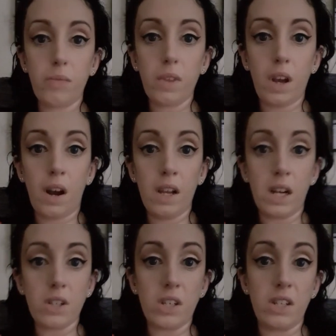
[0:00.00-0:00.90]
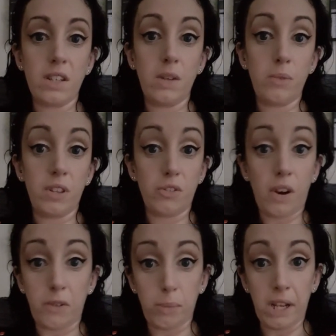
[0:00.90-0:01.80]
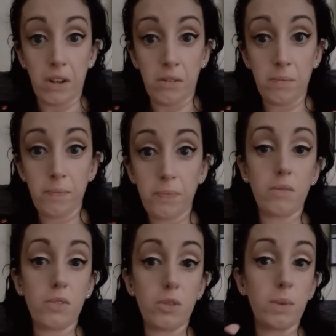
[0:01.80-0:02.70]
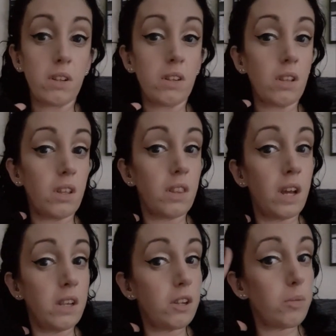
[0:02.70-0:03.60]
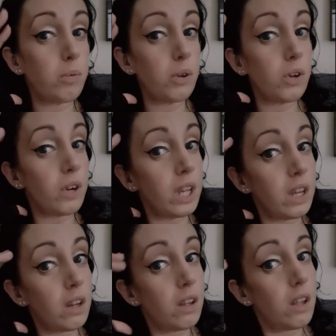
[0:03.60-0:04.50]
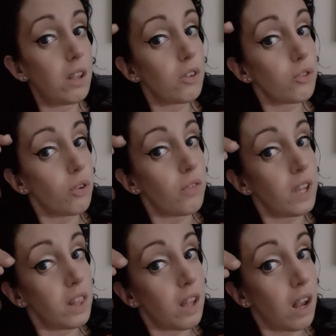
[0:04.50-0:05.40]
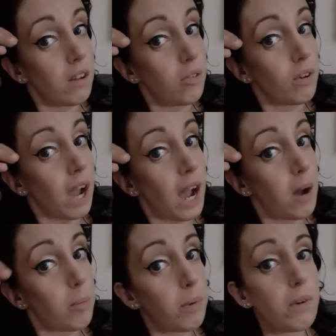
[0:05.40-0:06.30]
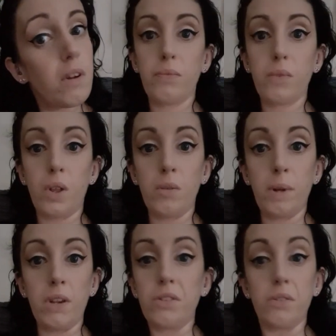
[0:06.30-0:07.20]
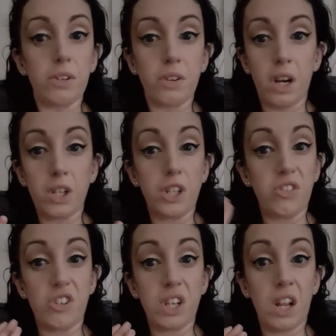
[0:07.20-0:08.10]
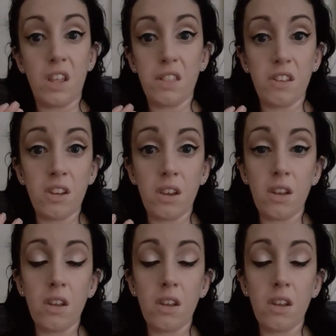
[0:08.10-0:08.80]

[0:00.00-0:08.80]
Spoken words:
I actually sleep with a travel pillow, just because like then you can put your ear sort of in that little gap on the pillow so it's not actually touching anything